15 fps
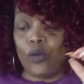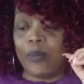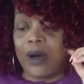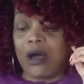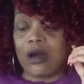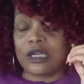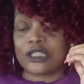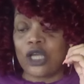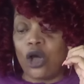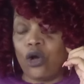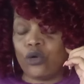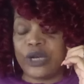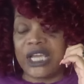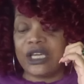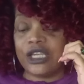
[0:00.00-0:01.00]
bars
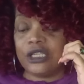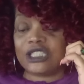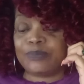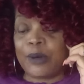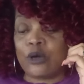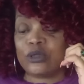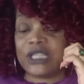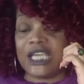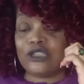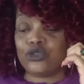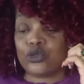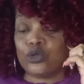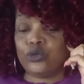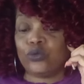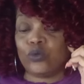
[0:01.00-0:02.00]
hold. They could have spoke their
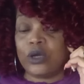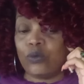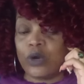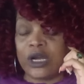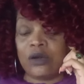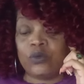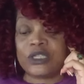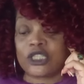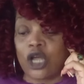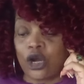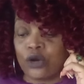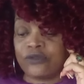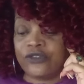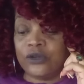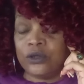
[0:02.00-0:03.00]
truth where it was
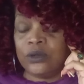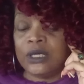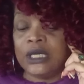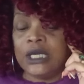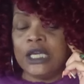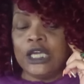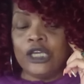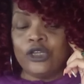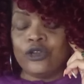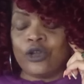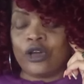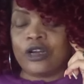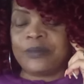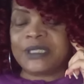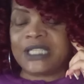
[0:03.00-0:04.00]
hurtful. You know
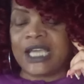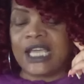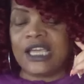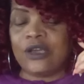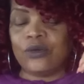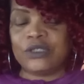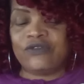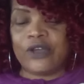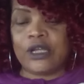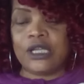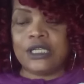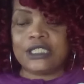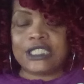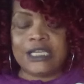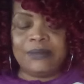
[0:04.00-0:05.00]
what I'm saying?
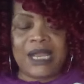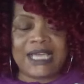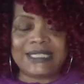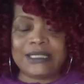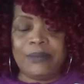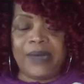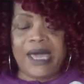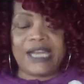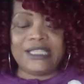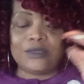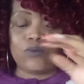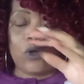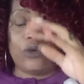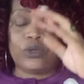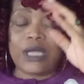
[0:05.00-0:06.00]
It seemed like somebody just
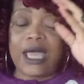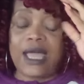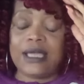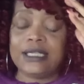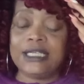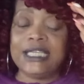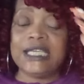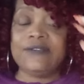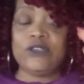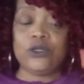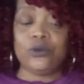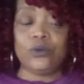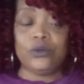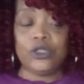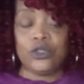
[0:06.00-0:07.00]
wanted to leave
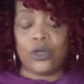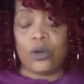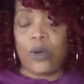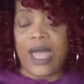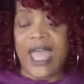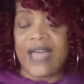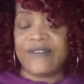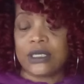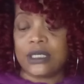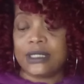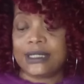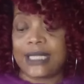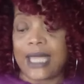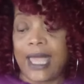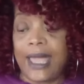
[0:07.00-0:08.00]
you, you know, have a
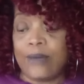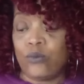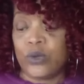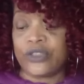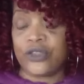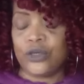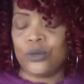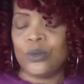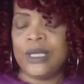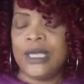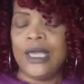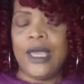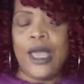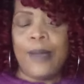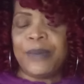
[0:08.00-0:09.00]
good time with you.
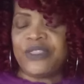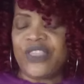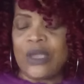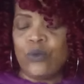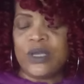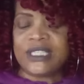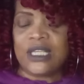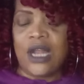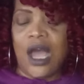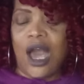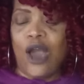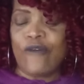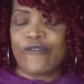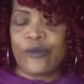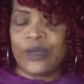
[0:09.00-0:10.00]
But they wasn't
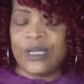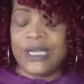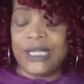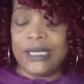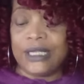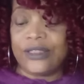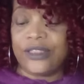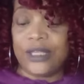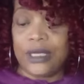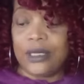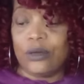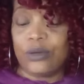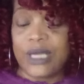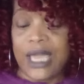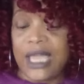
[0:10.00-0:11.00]
offering anything,
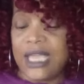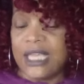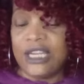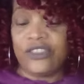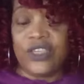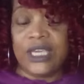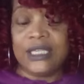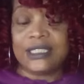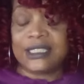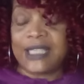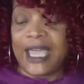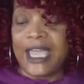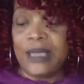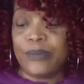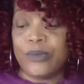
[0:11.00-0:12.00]
okay? Anything
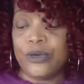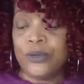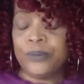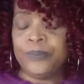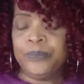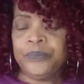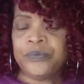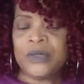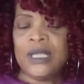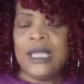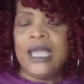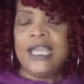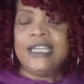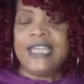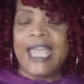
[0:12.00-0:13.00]
stable.
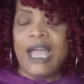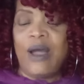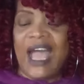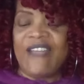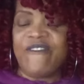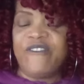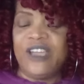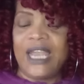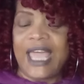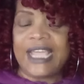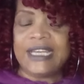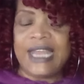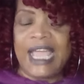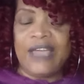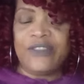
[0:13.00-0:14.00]
Now, I feel like
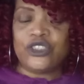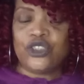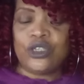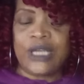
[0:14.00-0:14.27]
now that you're